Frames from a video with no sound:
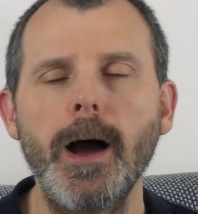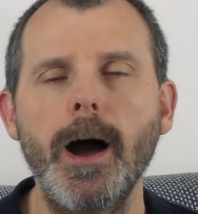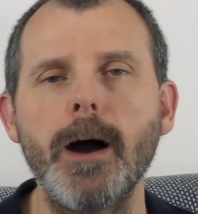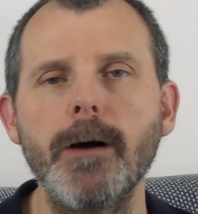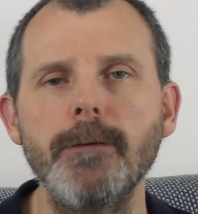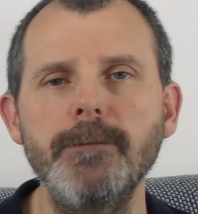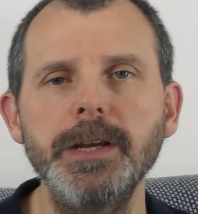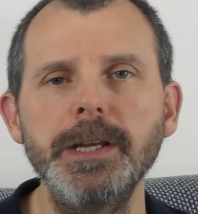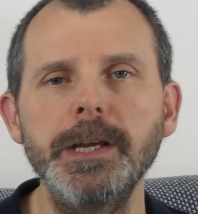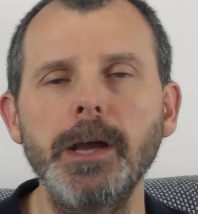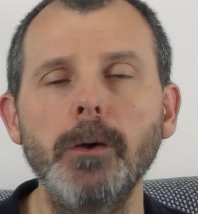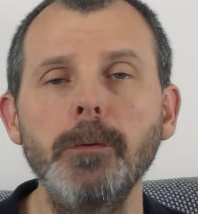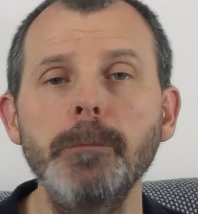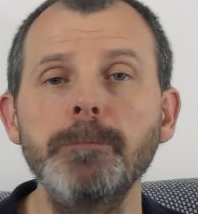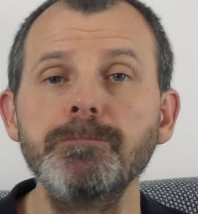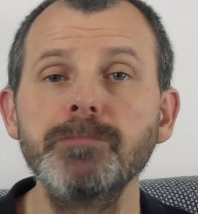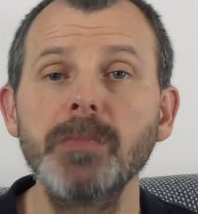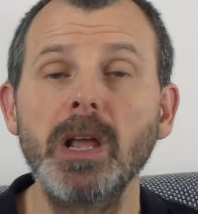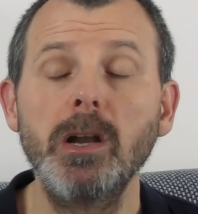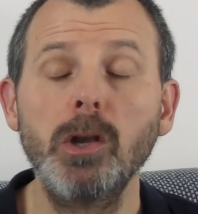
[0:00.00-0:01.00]
uh, video,
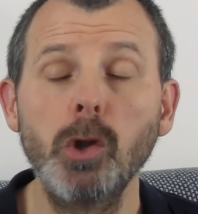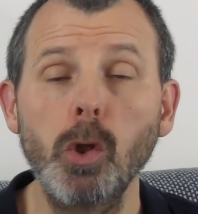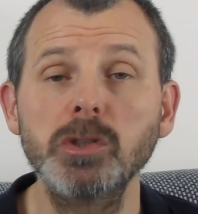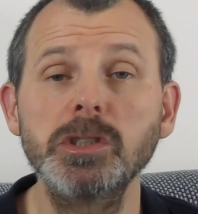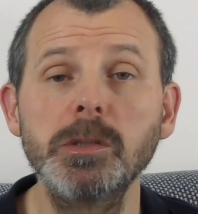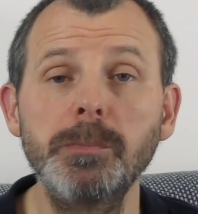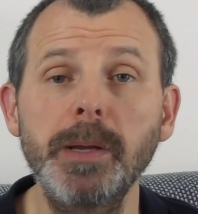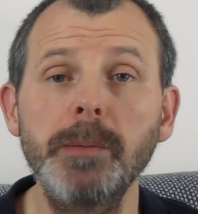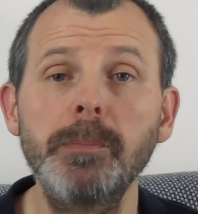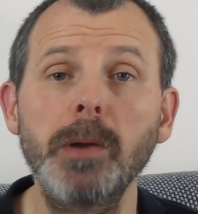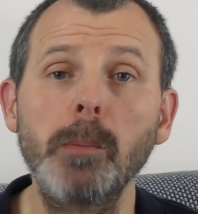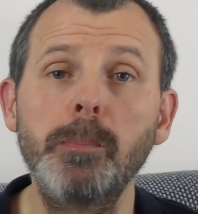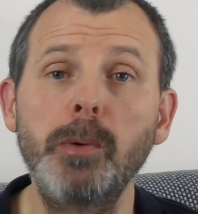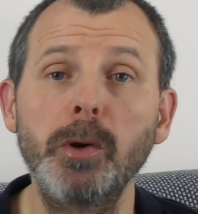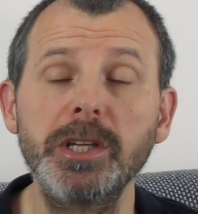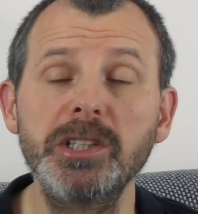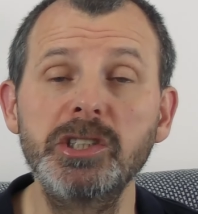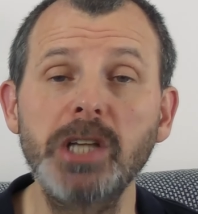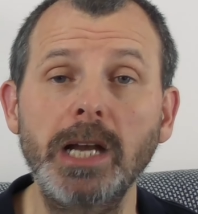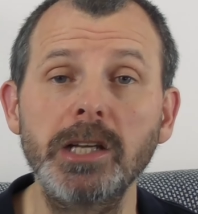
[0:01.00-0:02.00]
lots of people are
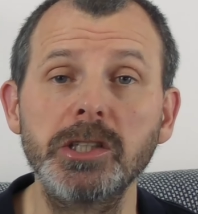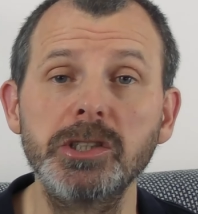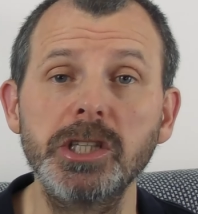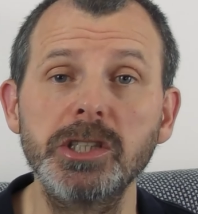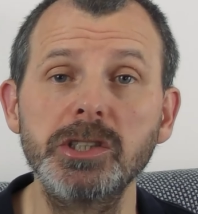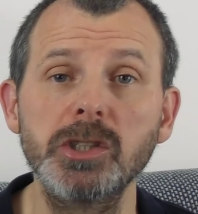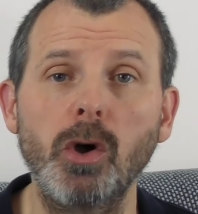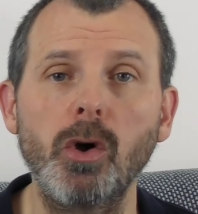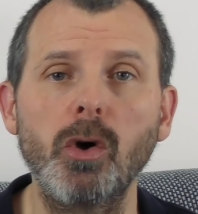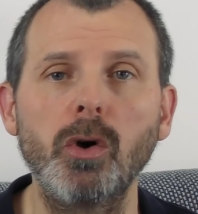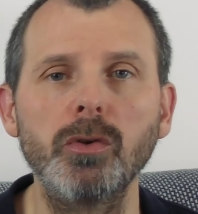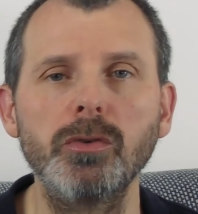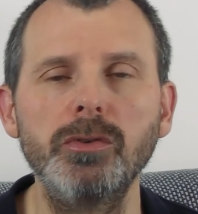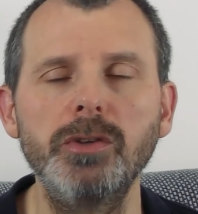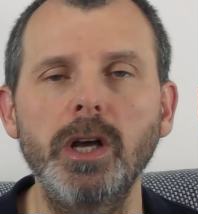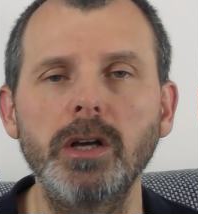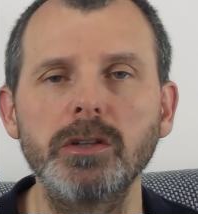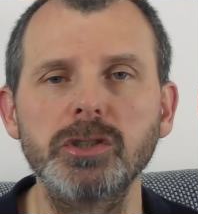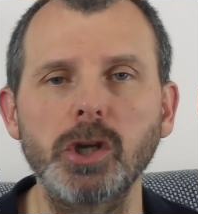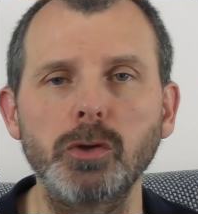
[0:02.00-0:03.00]
putting challenges
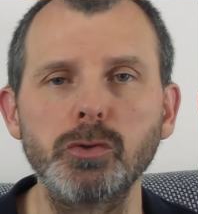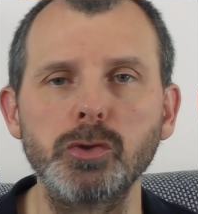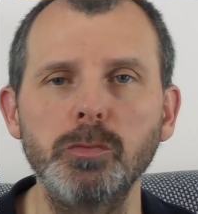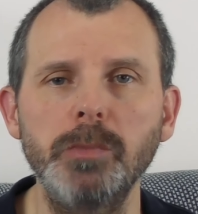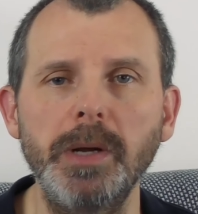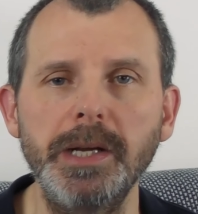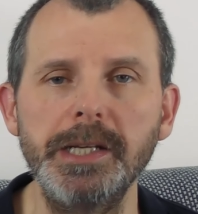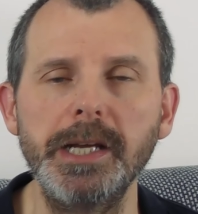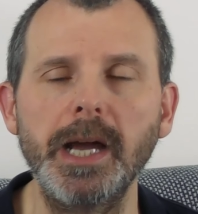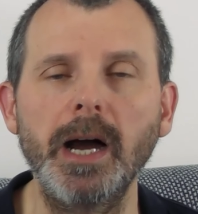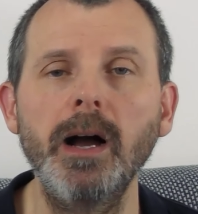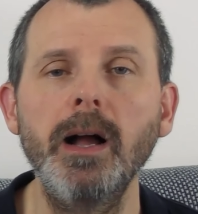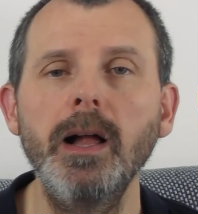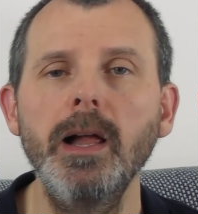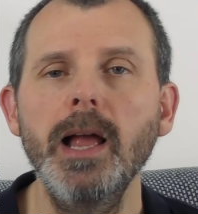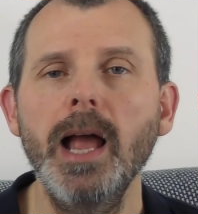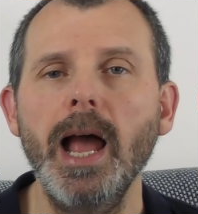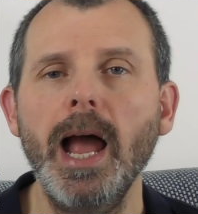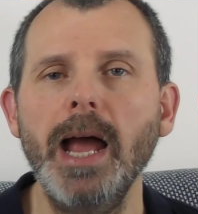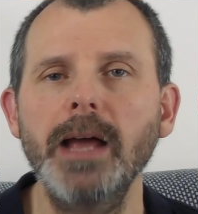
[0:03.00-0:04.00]
on social media,
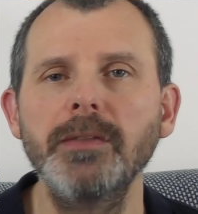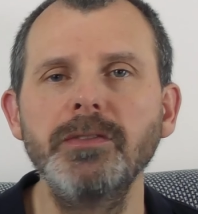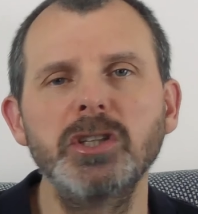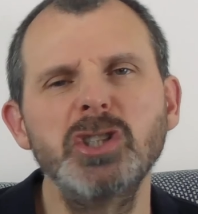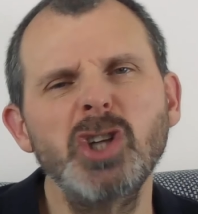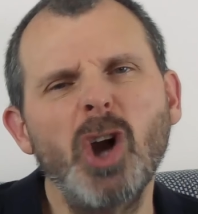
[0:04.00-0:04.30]
and the